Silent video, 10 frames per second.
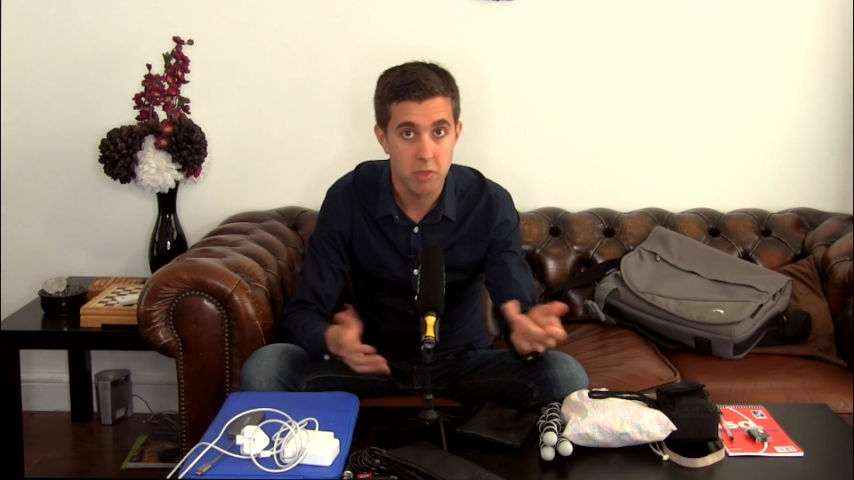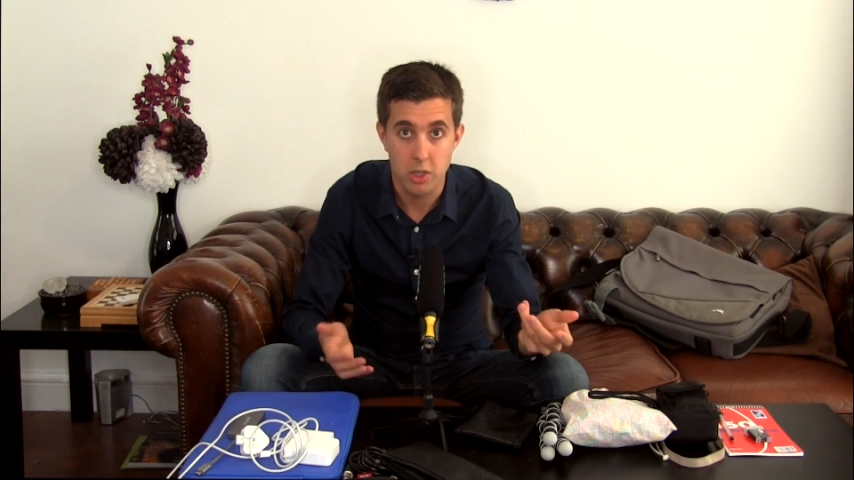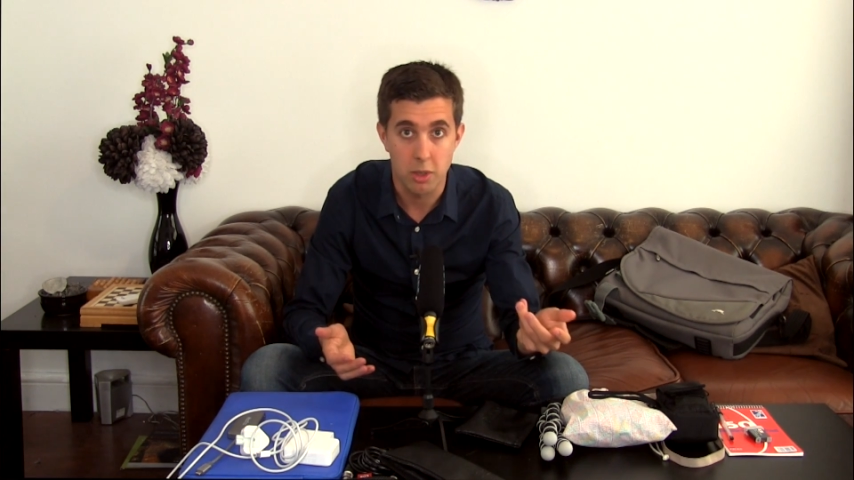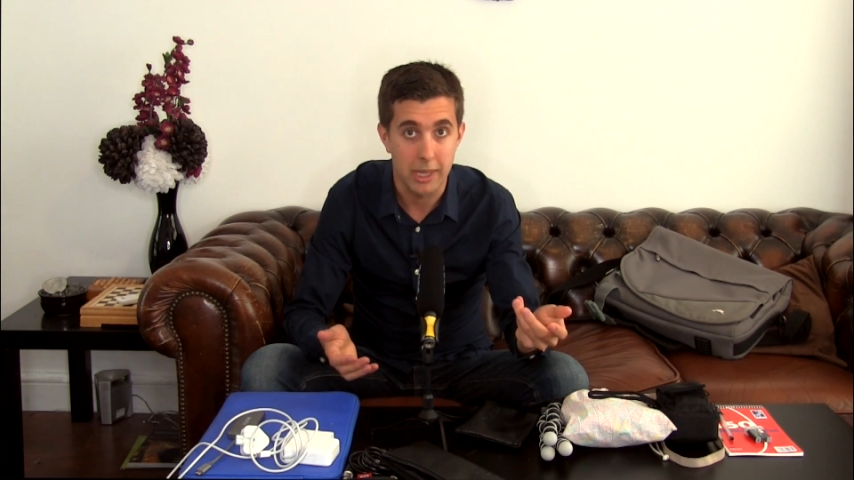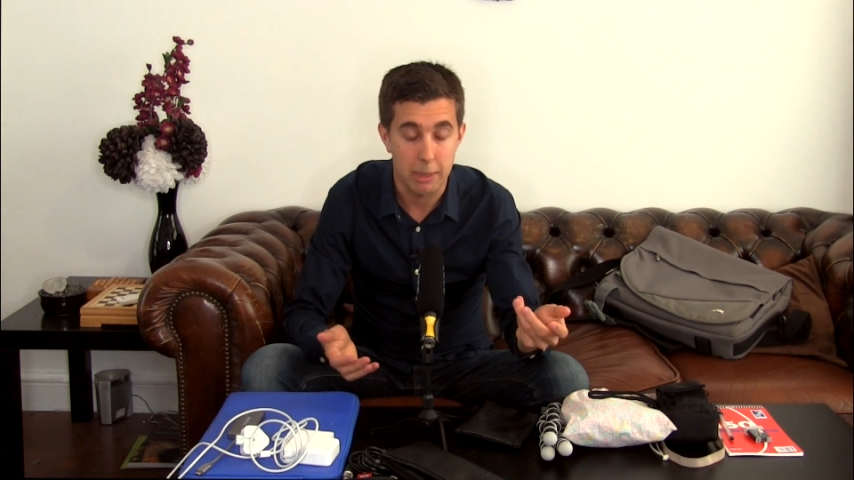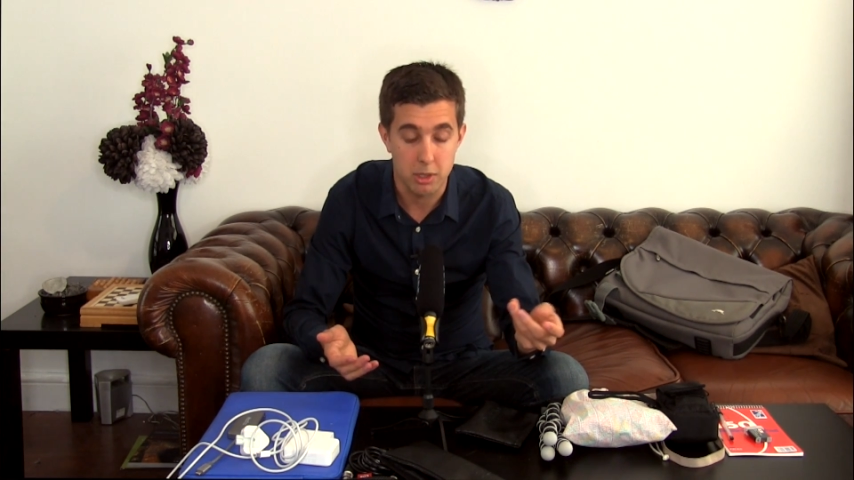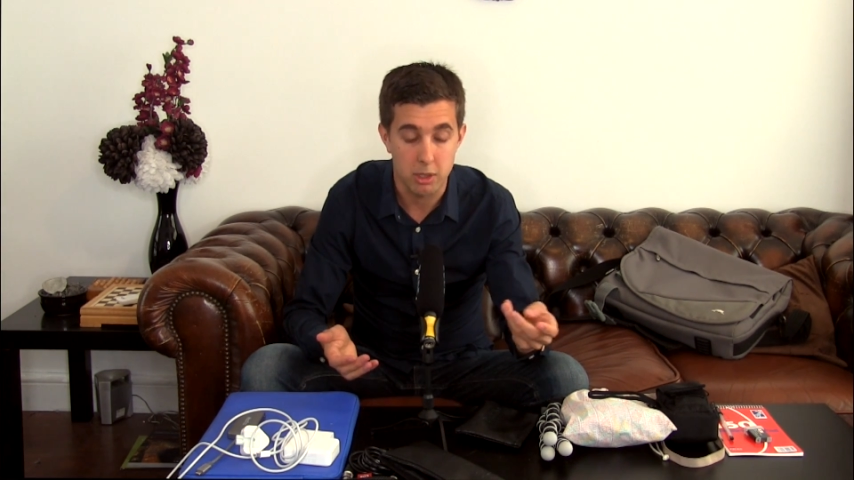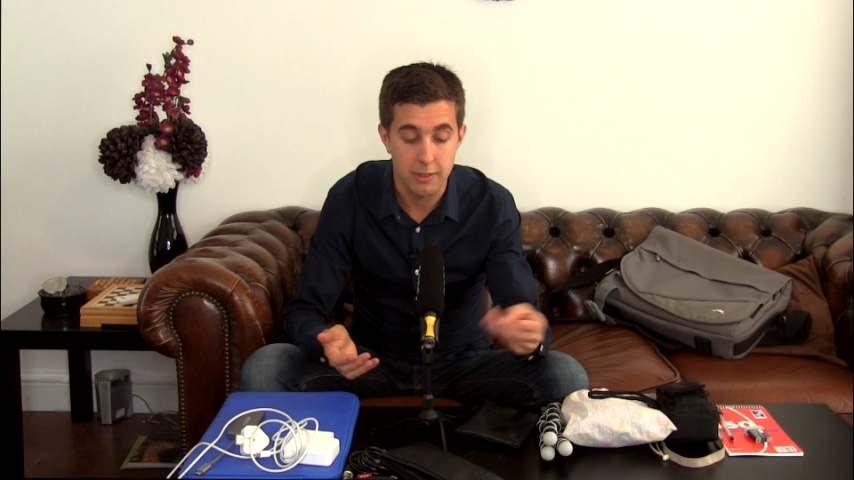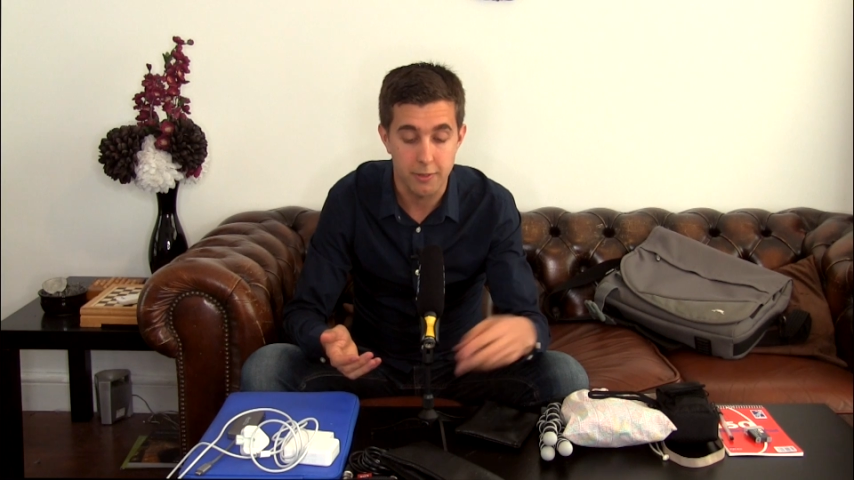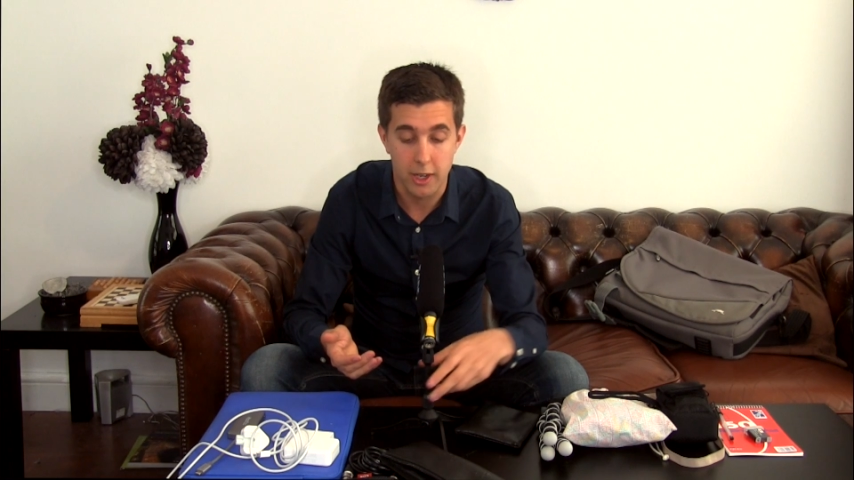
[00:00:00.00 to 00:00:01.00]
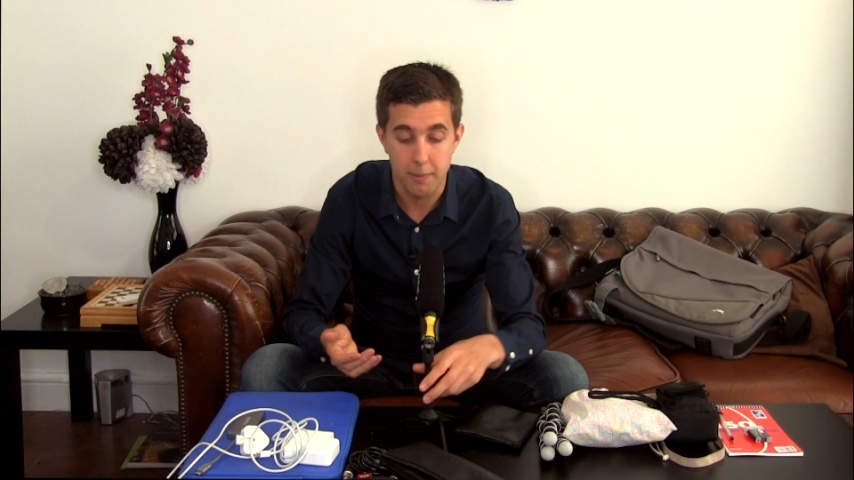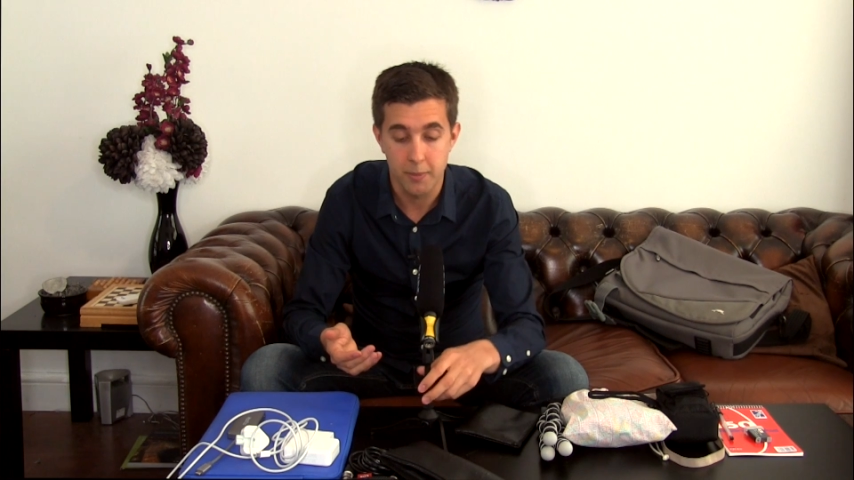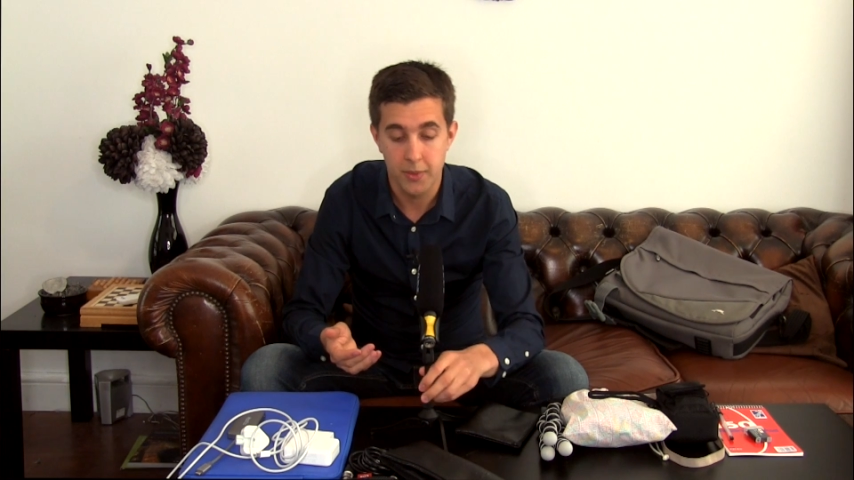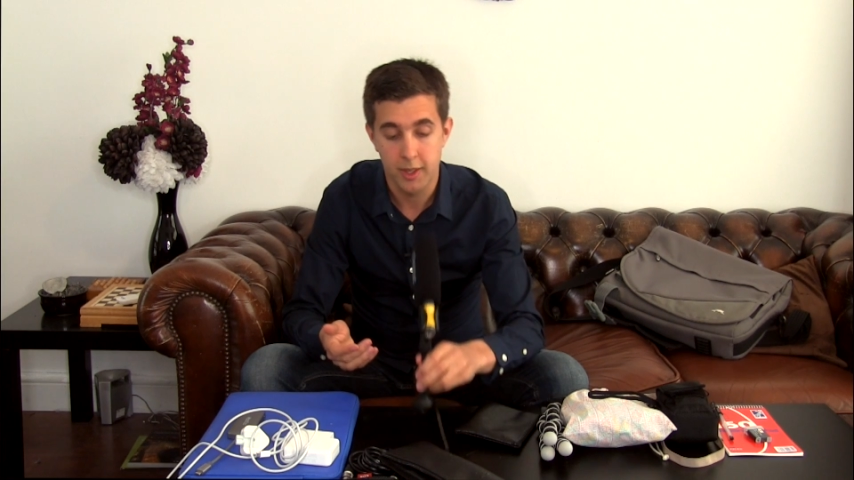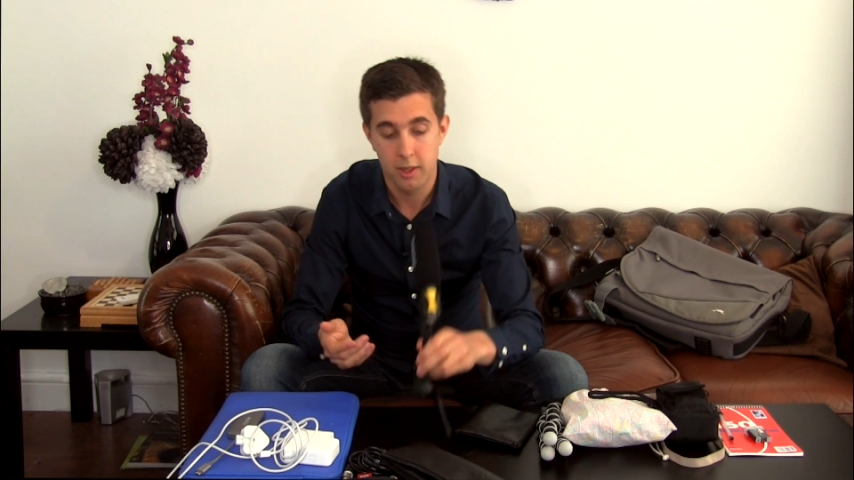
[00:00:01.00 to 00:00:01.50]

it should be absolutely fine.